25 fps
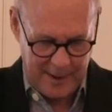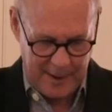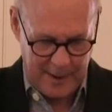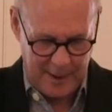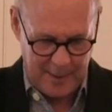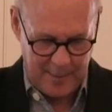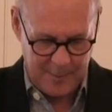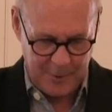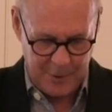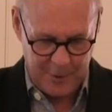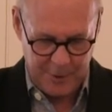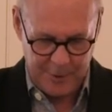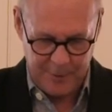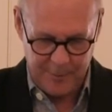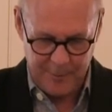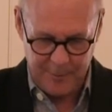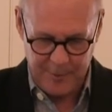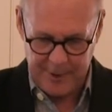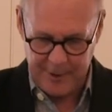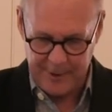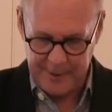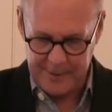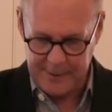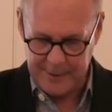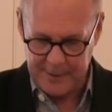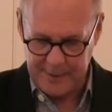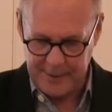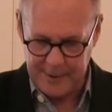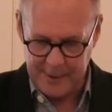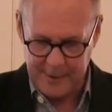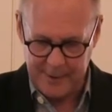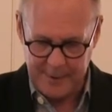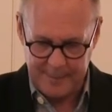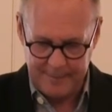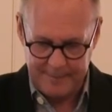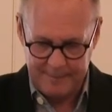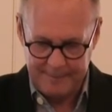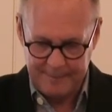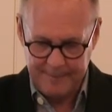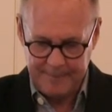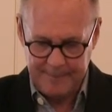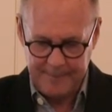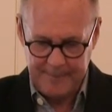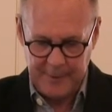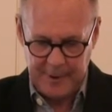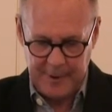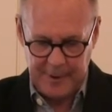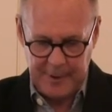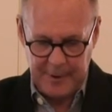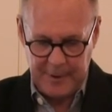And I'm going to read um,
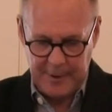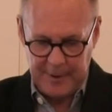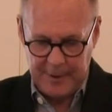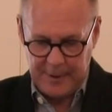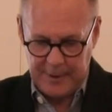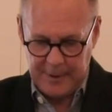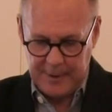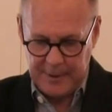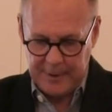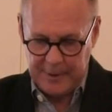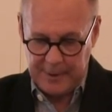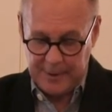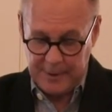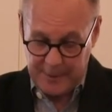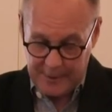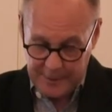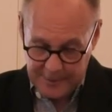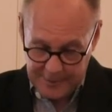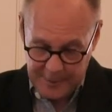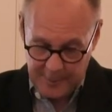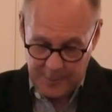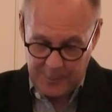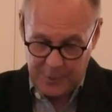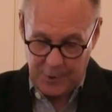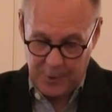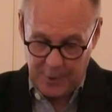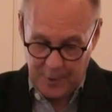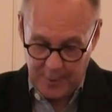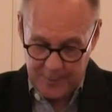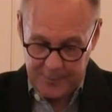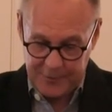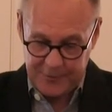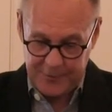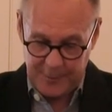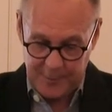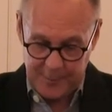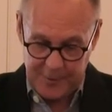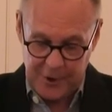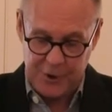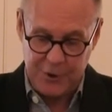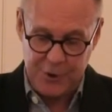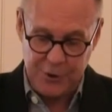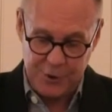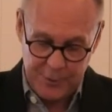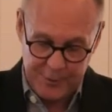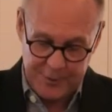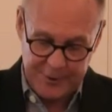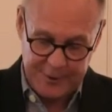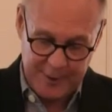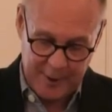some poems from the
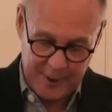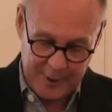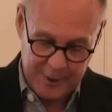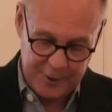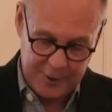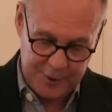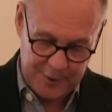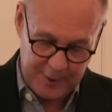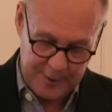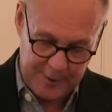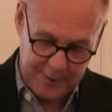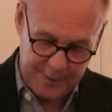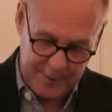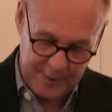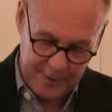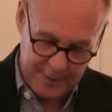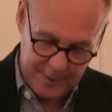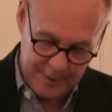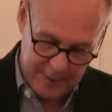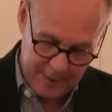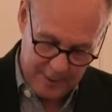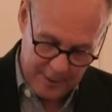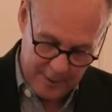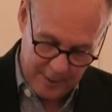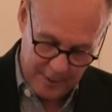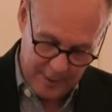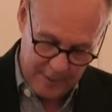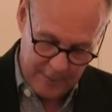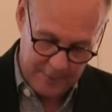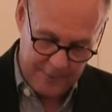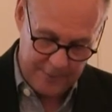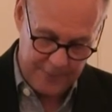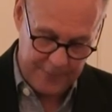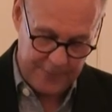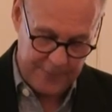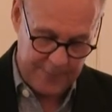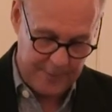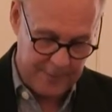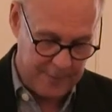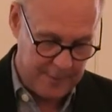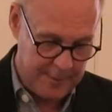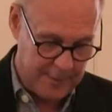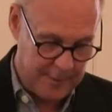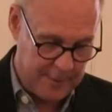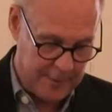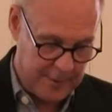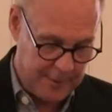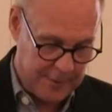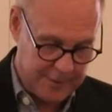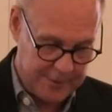new section of
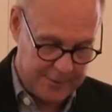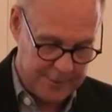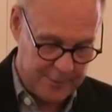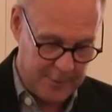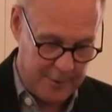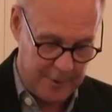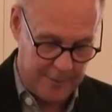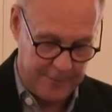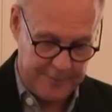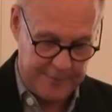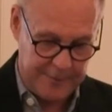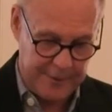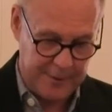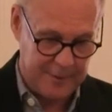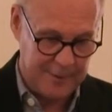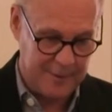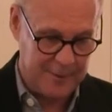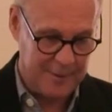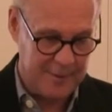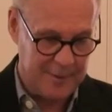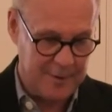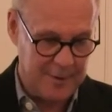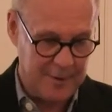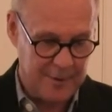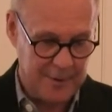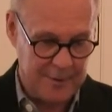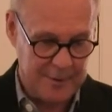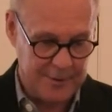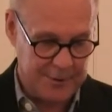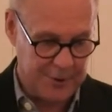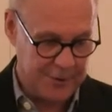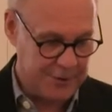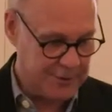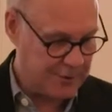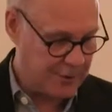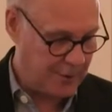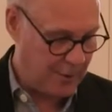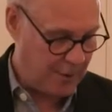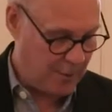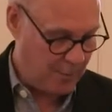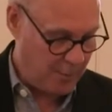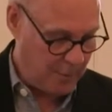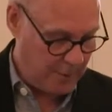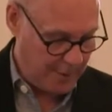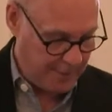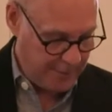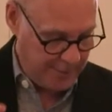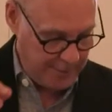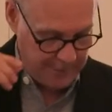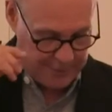Swift to start
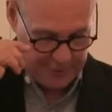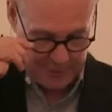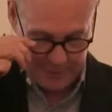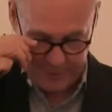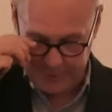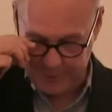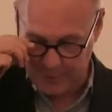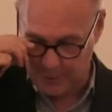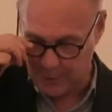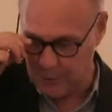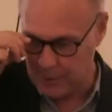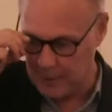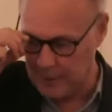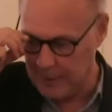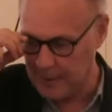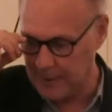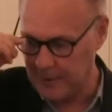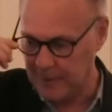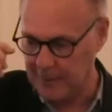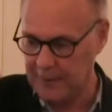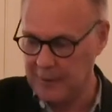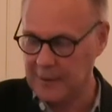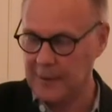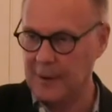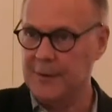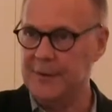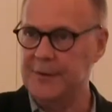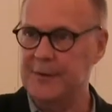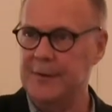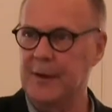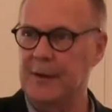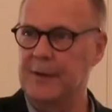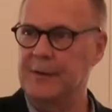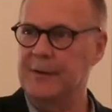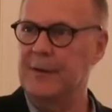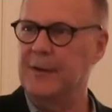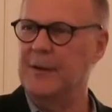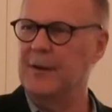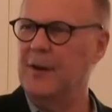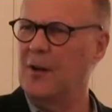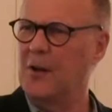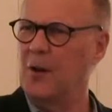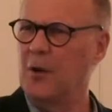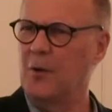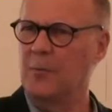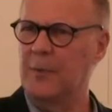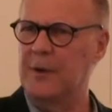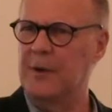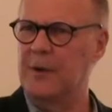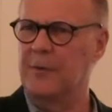with, just so you get a little sense. And
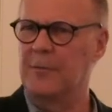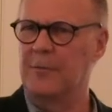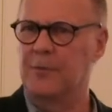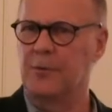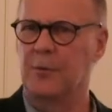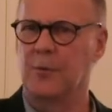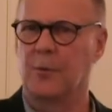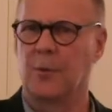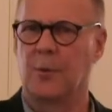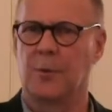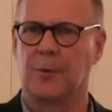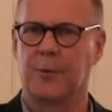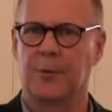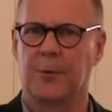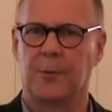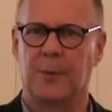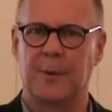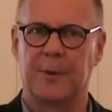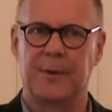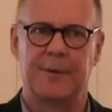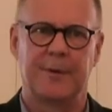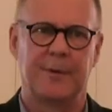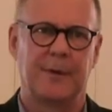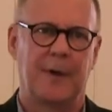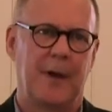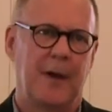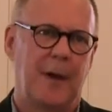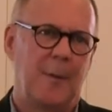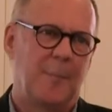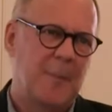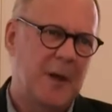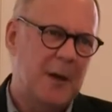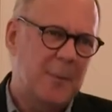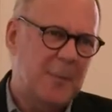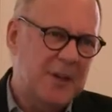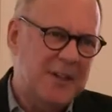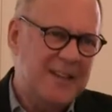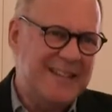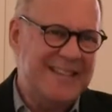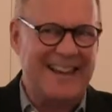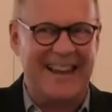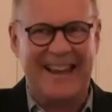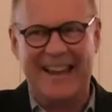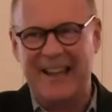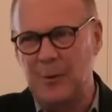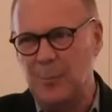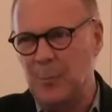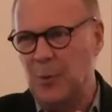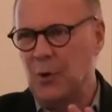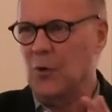then I'll read a few older ones, maybe
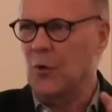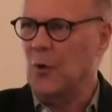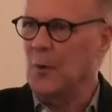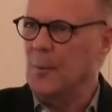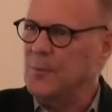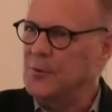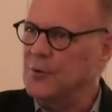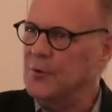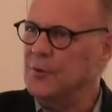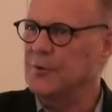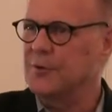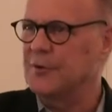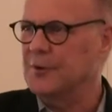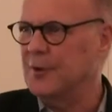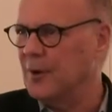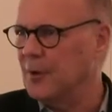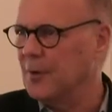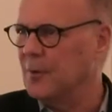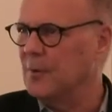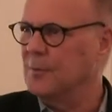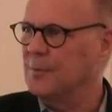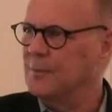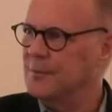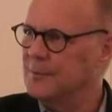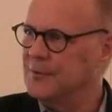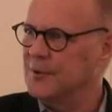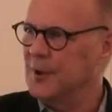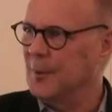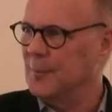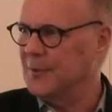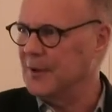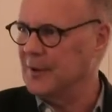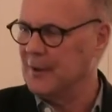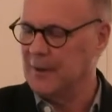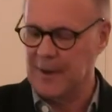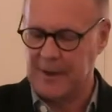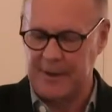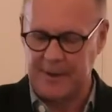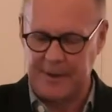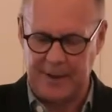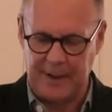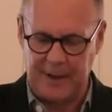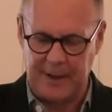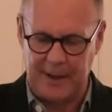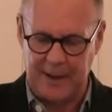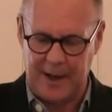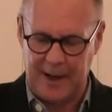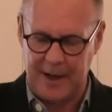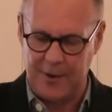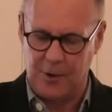10 poems or so, something like
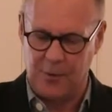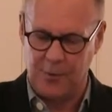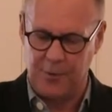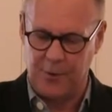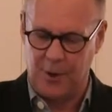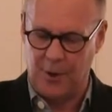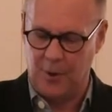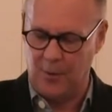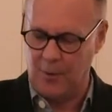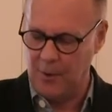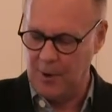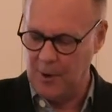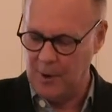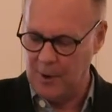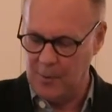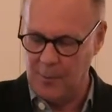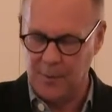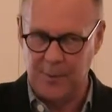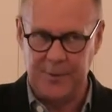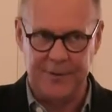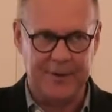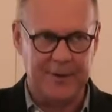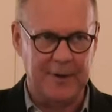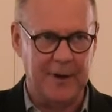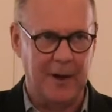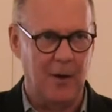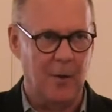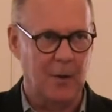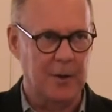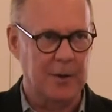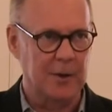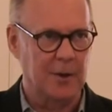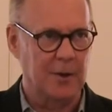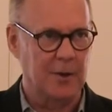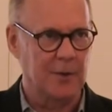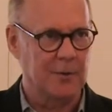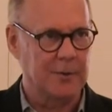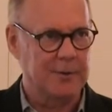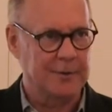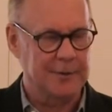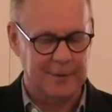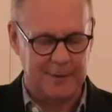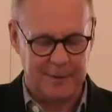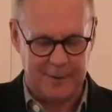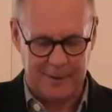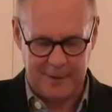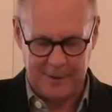that. I don't know. We'll see how it goes.